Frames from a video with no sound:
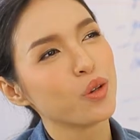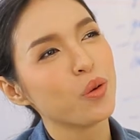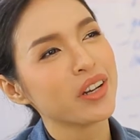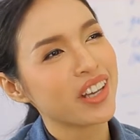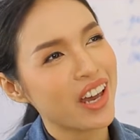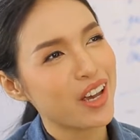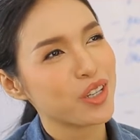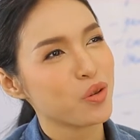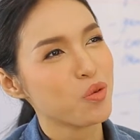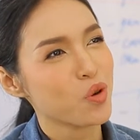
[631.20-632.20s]
you were the
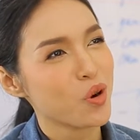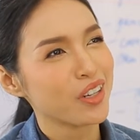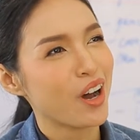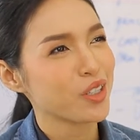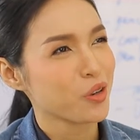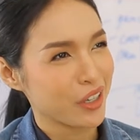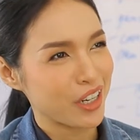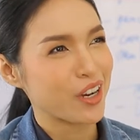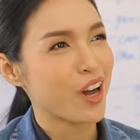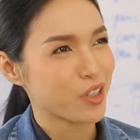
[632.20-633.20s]
guys who wrote the hot
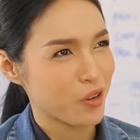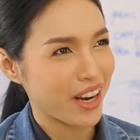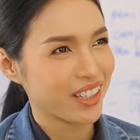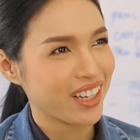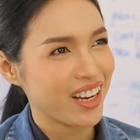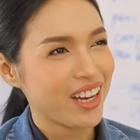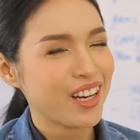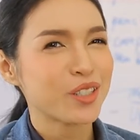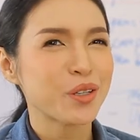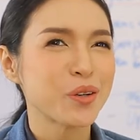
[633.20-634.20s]
token contract.
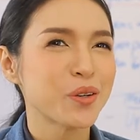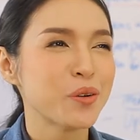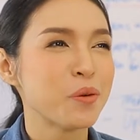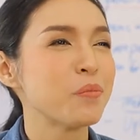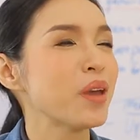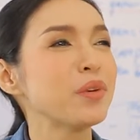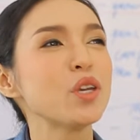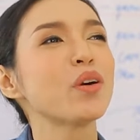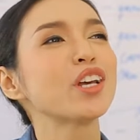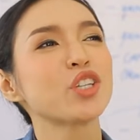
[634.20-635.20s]
So maybe
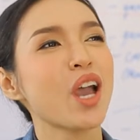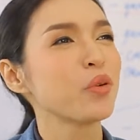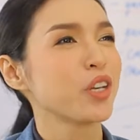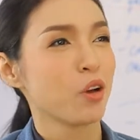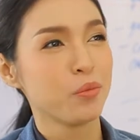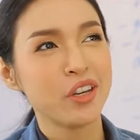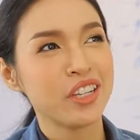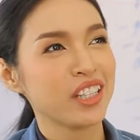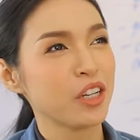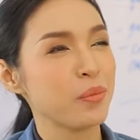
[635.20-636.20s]
you want to share with the
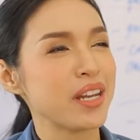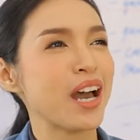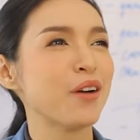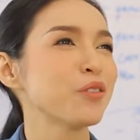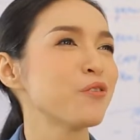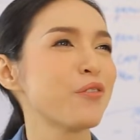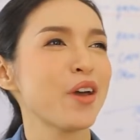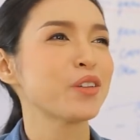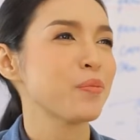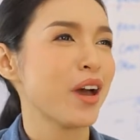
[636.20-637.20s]
community a little bit how you
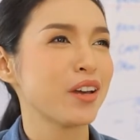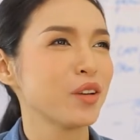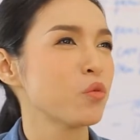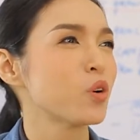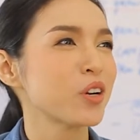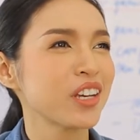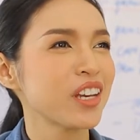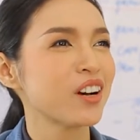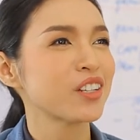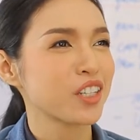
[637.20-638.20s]
felt about it
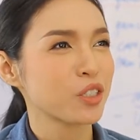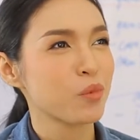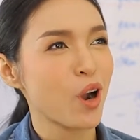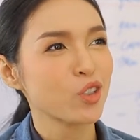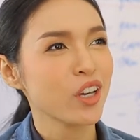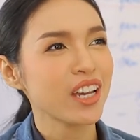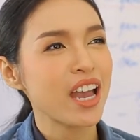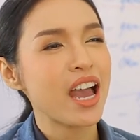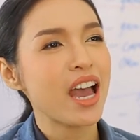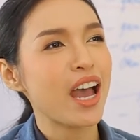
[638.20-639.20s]
working on such project,
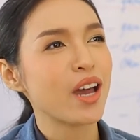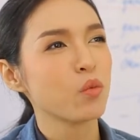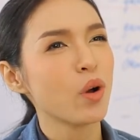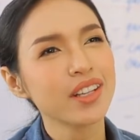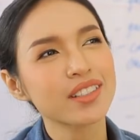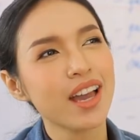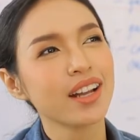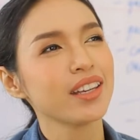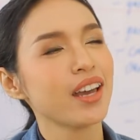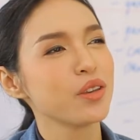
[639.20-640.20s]
and what
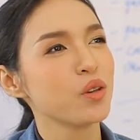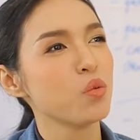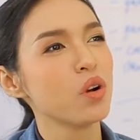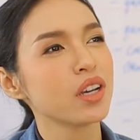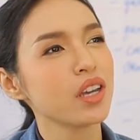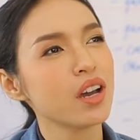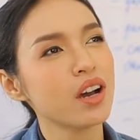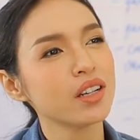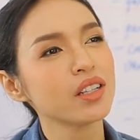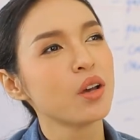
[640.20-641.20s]
exactly are you working on